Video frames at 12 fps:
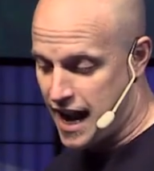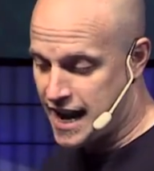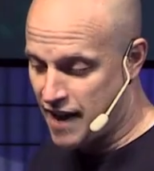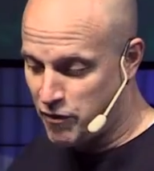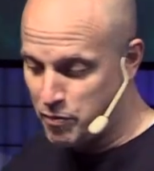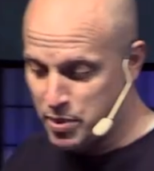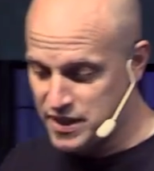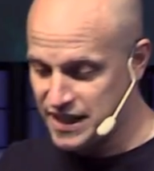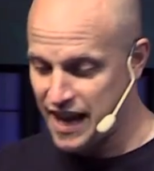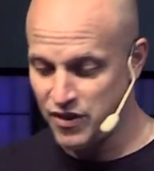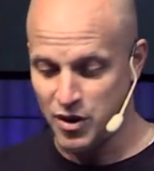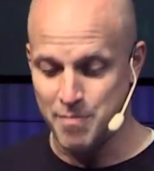and I've put
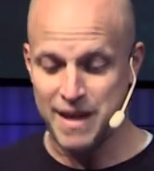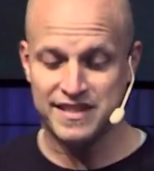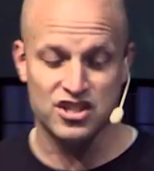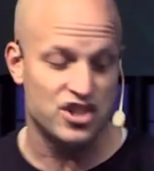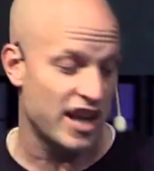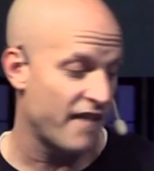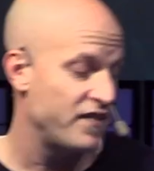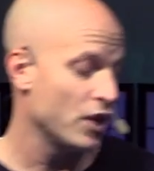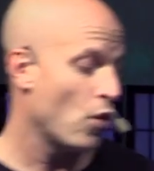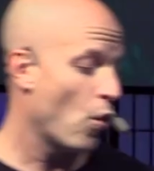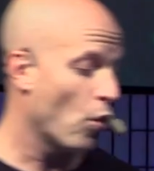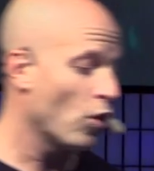together a message that I feel
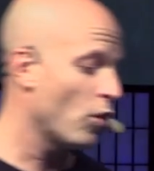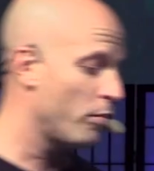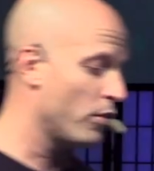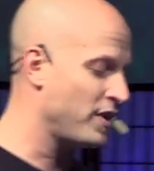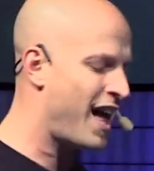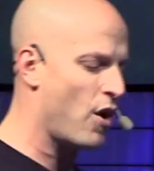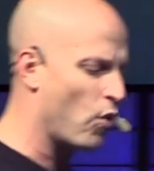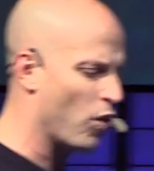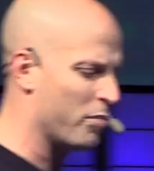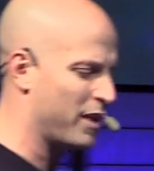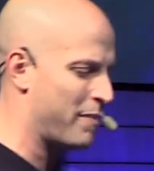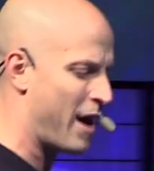horrible, not
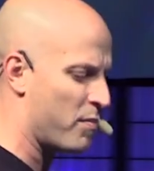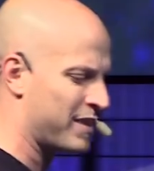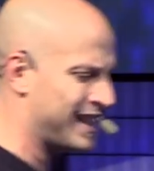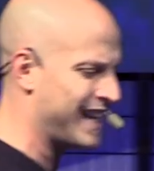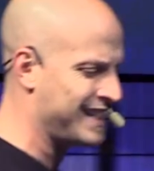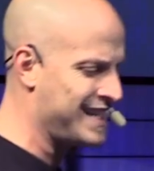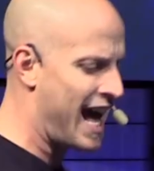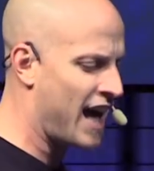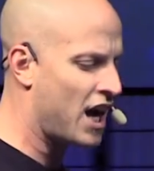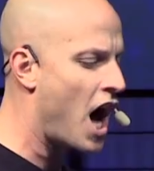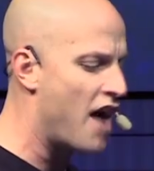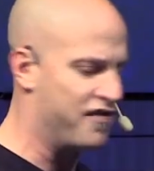horrible about, but like
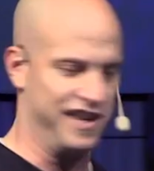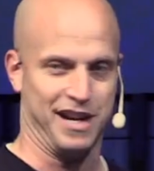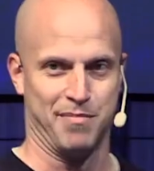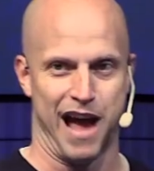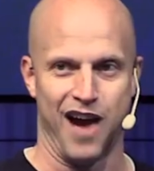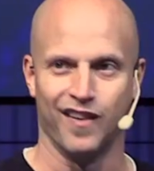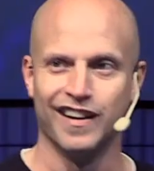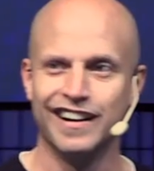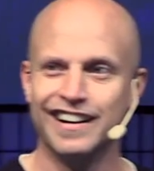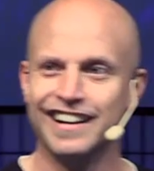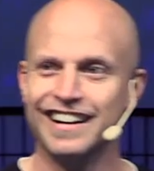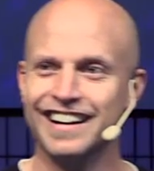not confident about.
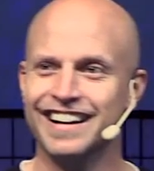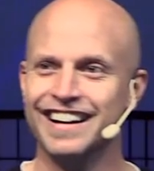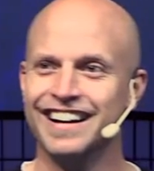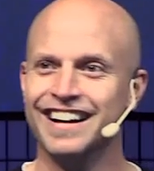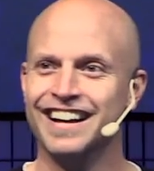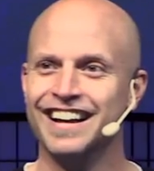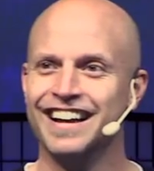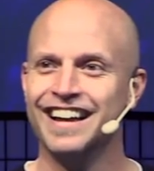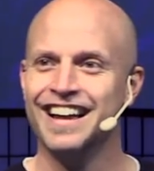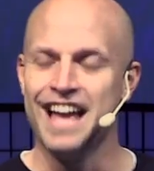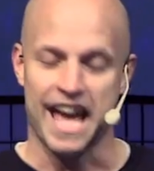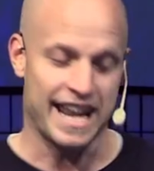
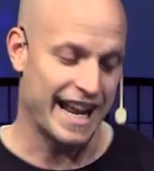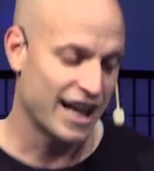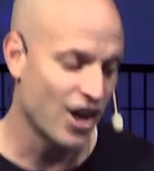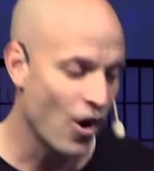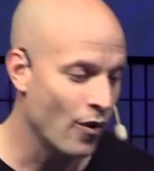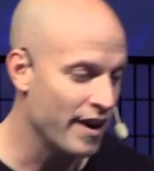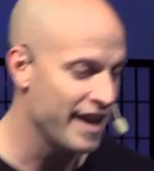And I go